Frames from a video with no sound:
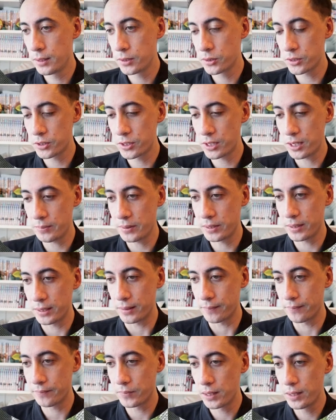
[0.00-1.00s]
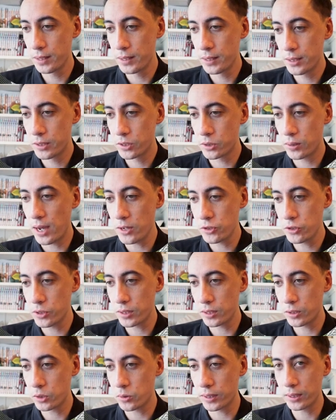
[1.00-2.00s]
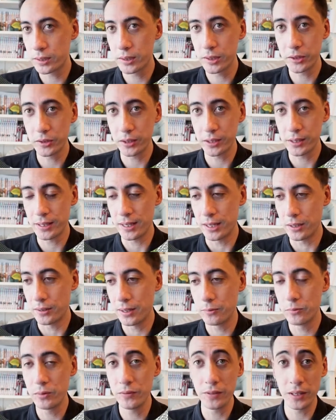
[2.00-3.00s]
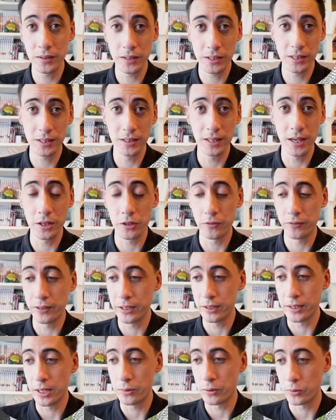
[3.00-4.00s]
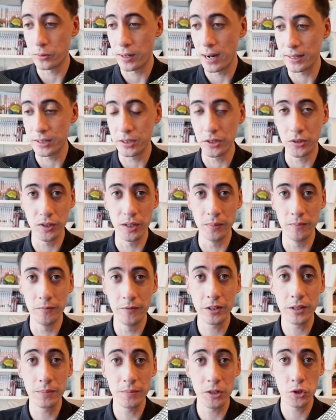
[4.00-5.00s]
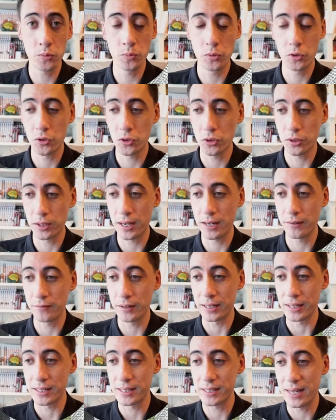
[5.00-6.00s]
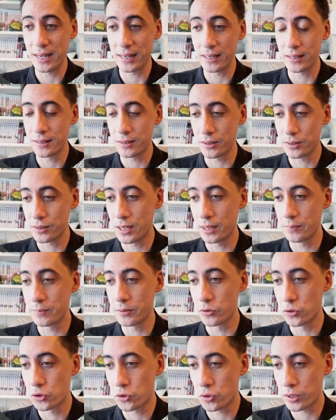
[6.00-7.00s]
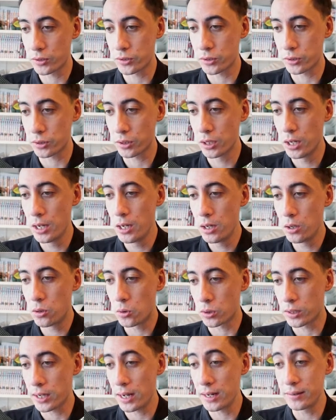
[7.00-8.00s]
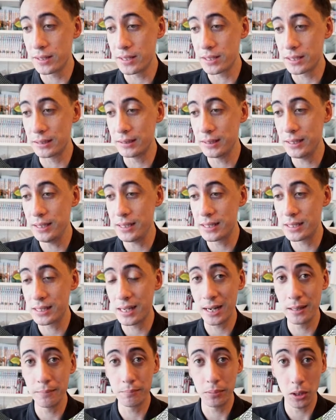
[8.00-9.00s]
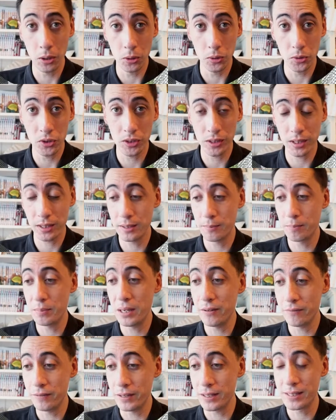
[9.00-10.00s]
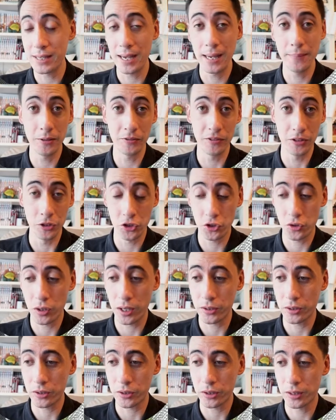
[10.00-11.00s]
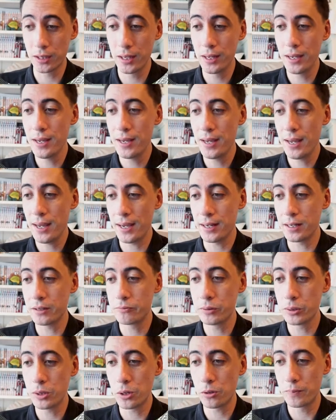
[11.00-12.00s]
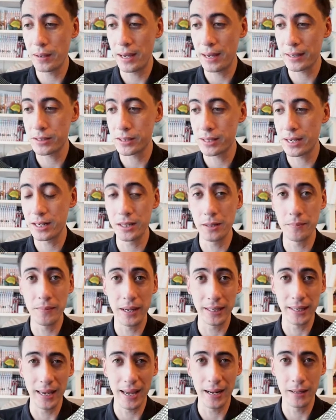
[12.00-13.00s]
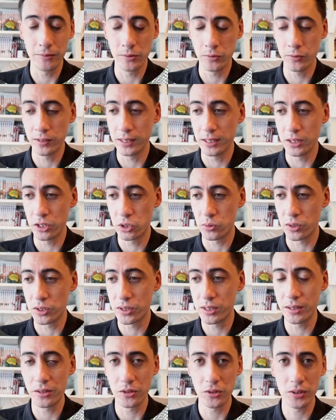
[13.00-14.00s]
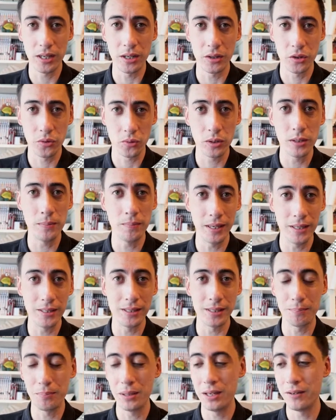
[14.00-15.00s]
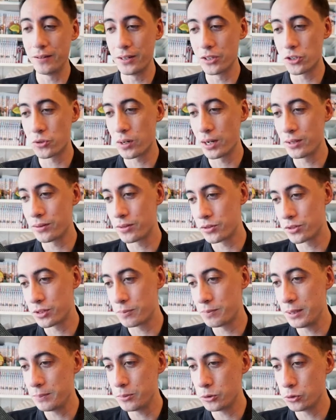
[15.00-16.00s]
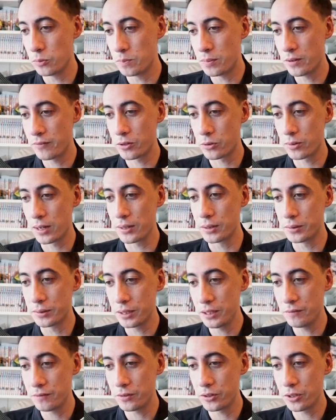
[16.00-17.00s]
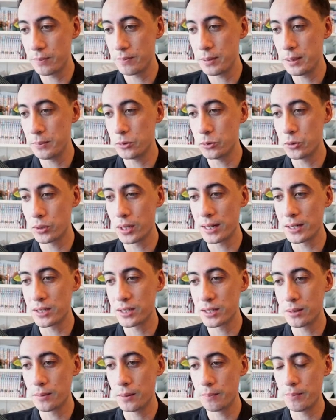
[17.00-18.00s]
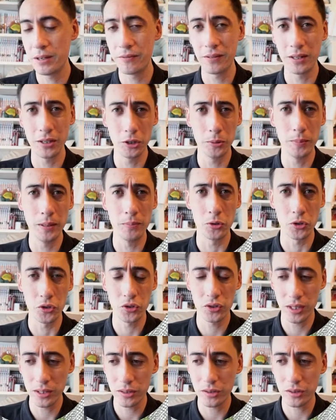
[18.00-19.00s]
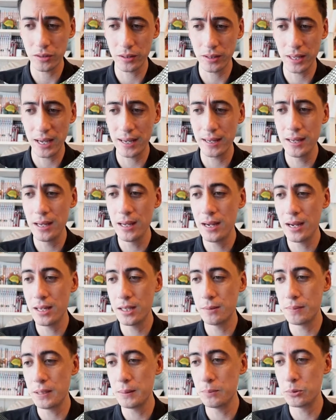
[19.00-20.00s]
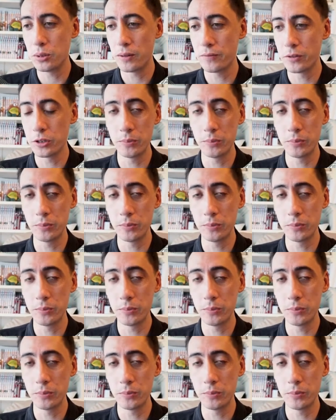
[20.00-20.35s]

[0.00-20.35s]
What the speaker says: So let's stop it there. So as you can quite clearly tell, and we've done this in the other video that we reacted to him, very much more so kind of like a stack and tilt type of instructor, or kind of this lead side post pivot type of instructor. And if we go back to kind of the Mike Adams videos where he said there's kind of three basic pivots, right? There's the people who pivot around the lead foot, people who kind of pivot a little bit more centered to that, and then people who have a